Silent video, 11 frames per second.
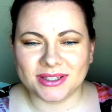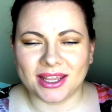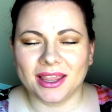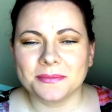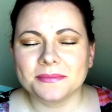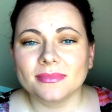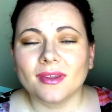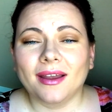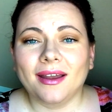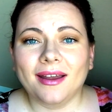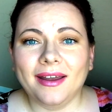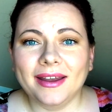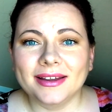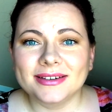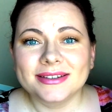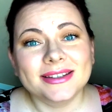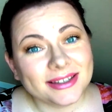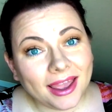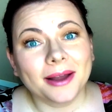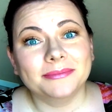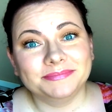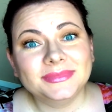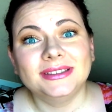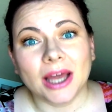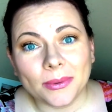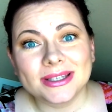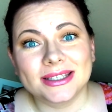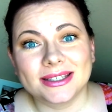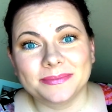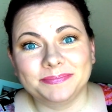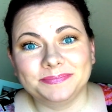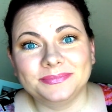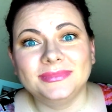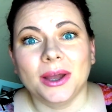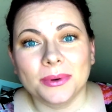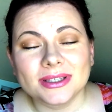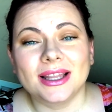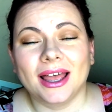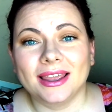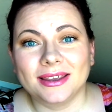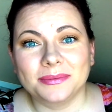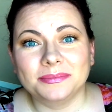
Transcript: say and yeah that was that was like